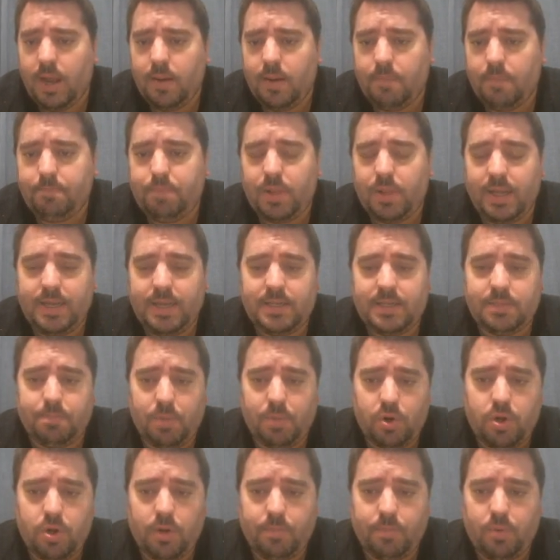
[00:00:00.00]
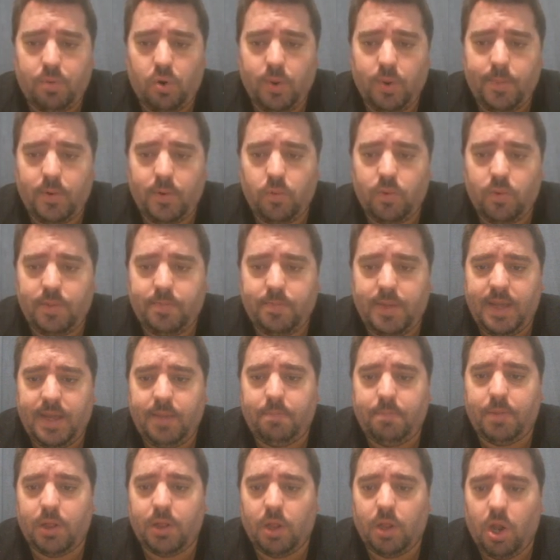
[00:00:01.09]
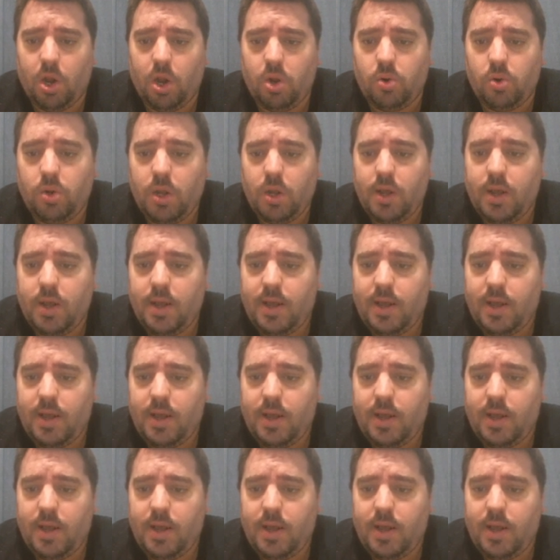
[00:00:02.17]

Please book an appointment with me below.